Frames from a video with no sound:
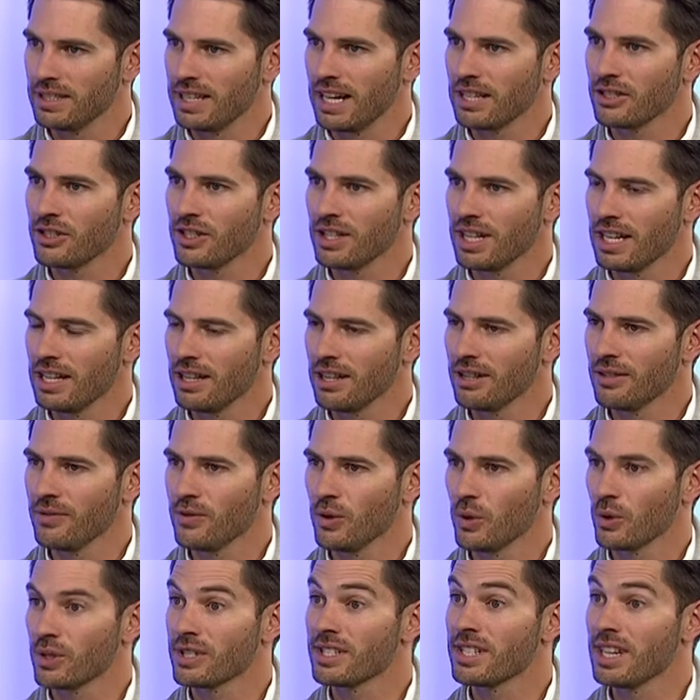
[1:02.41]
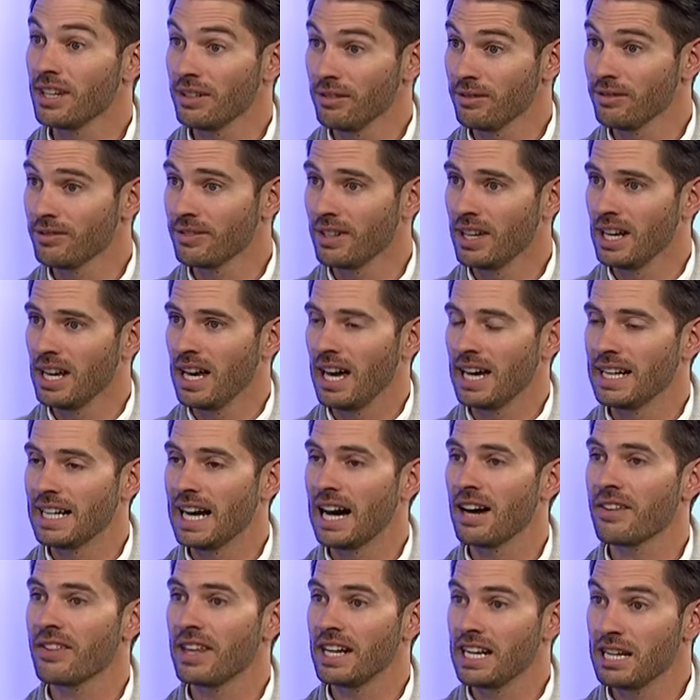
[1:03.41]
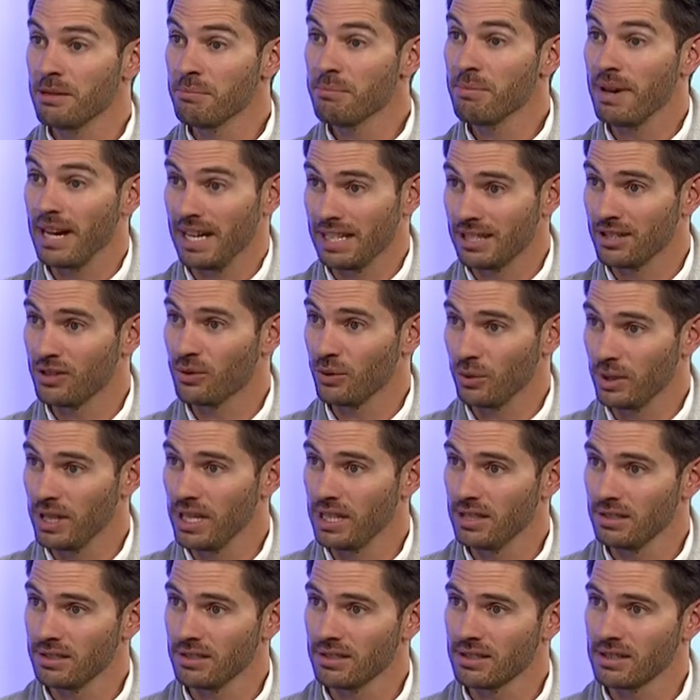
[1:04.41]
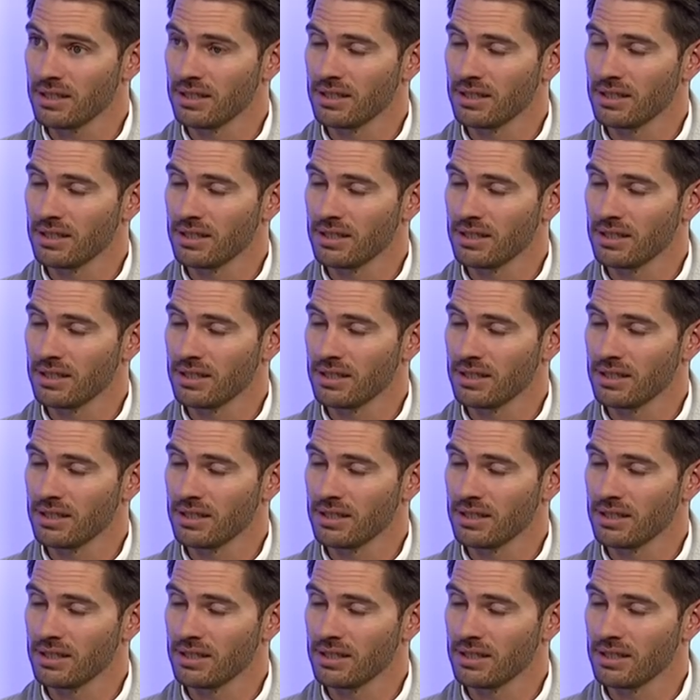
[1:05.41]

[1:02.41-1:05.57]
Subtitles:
it's actually the health of yourself and how that impacts your nails.